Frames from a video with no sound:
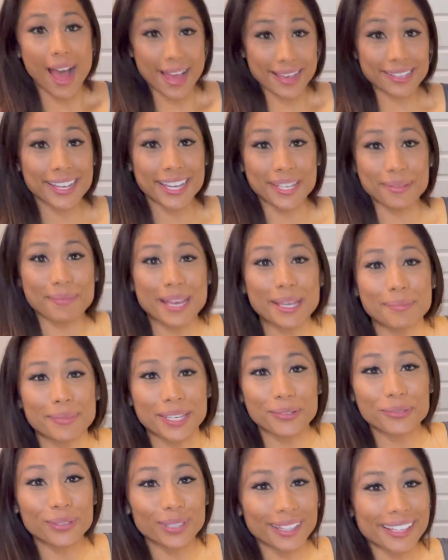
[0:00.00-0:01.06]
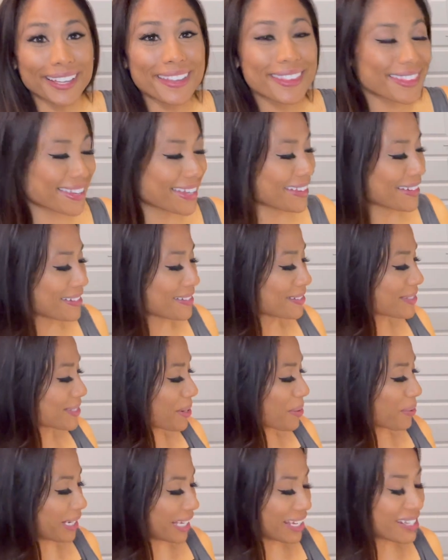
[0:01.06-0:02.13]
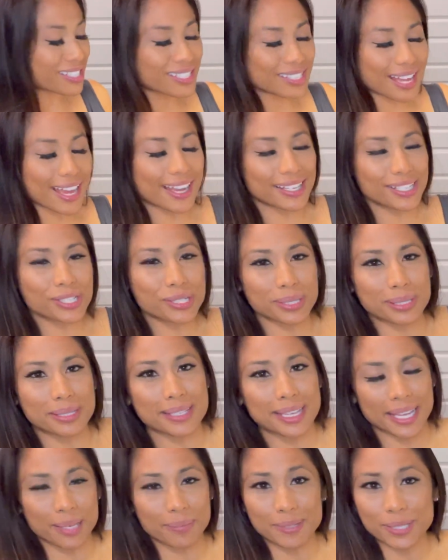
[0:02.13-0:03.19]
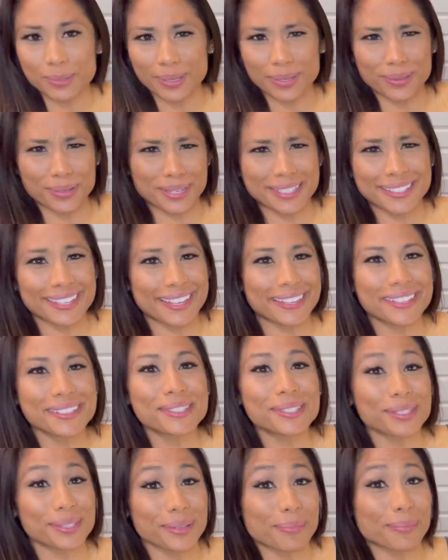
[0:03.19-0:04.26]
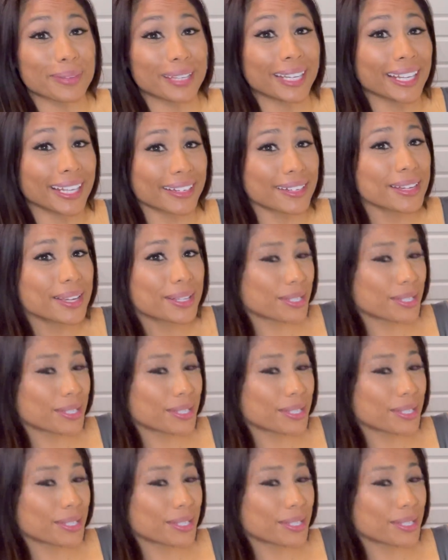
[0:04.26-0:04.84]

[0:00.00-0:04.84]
I cut my meat really thin, so each side should take between 30 seconds to a minute